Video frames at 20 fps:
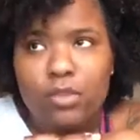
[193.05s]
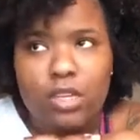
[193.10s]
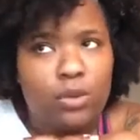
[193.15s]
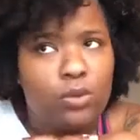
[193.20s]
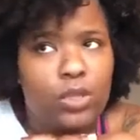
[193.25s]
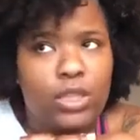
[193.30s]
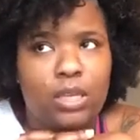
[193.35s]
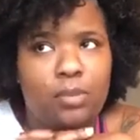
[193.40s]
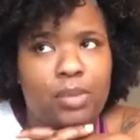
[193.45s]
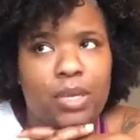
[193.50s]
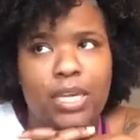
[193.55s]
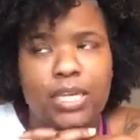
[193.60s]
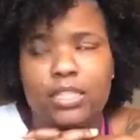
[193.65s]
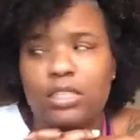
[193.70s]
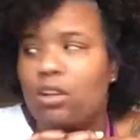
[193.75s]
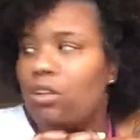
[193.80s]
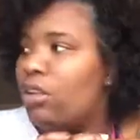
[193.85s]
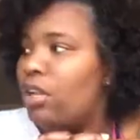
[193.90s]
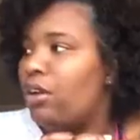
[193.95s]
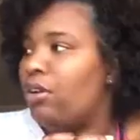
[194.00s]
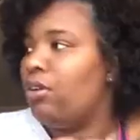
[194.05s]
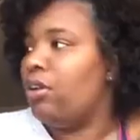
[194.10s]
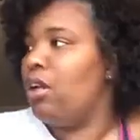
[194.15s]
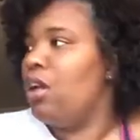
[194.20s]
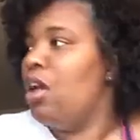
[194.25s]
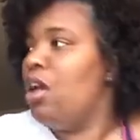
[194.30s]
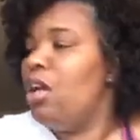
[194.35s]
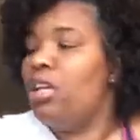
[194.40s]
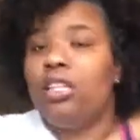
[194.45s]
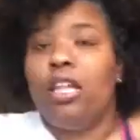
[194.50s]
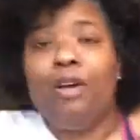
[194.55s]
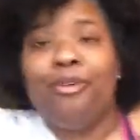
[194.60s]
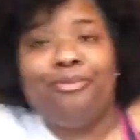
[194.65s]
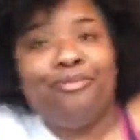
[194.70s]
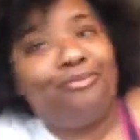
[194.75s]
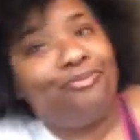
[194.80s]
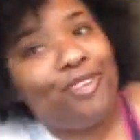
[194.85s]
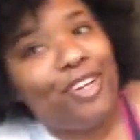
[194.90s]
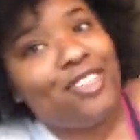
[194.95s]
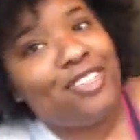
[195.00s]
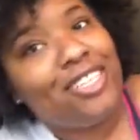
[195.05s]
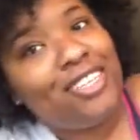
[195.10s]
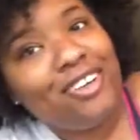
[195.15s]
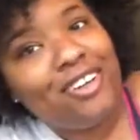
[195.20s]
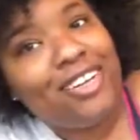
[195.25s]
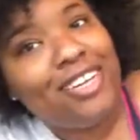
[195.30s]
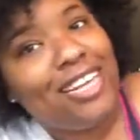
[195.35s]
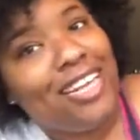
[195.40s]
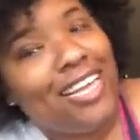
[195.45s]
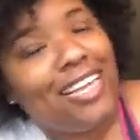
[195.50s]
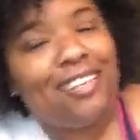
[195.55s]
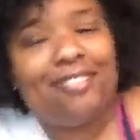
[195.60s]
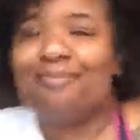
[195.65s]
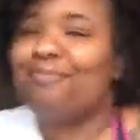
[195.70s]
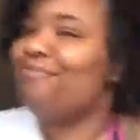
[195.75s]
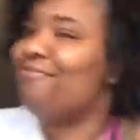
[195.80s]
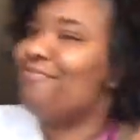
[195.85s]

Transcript: with it being so low. So first thing you're gonna need,